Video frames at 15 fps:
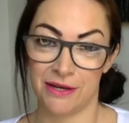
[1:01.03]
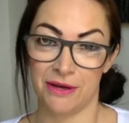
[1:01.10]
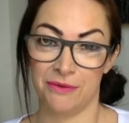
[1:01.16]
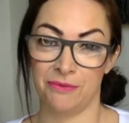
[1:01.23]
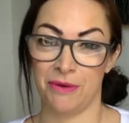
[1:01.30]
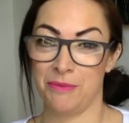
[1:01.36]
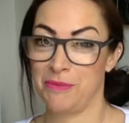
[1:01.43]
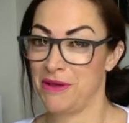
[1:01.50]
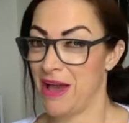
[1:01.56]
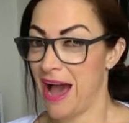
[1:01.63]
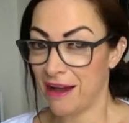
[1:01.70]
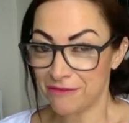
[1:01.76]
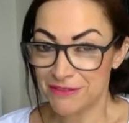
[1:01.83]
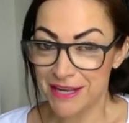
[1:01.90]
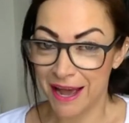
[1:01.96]
when we
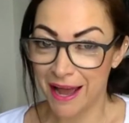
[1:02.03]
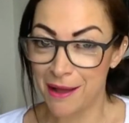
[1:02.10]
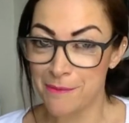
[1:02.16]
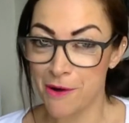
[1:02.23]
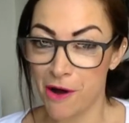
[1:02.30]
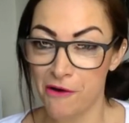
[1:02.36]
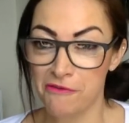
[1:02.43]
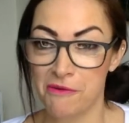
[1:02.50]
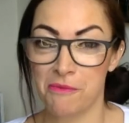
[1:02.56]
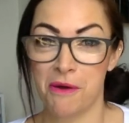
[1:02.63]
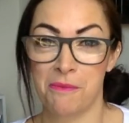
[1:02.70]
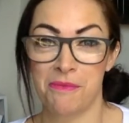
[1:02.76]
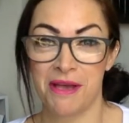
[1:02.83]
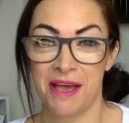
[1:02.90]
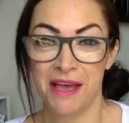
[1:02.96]
have time off, and when
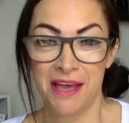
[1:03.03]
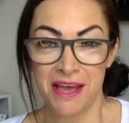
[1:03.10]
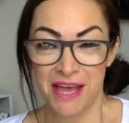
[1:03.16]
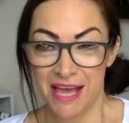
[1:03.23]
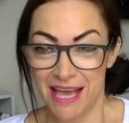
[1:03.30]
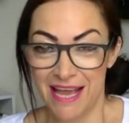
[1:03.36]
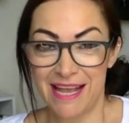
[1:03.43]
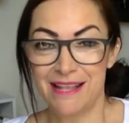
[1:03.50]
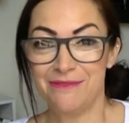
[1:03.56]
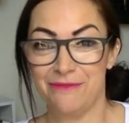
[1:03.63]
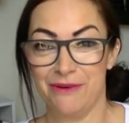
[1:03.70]
we're in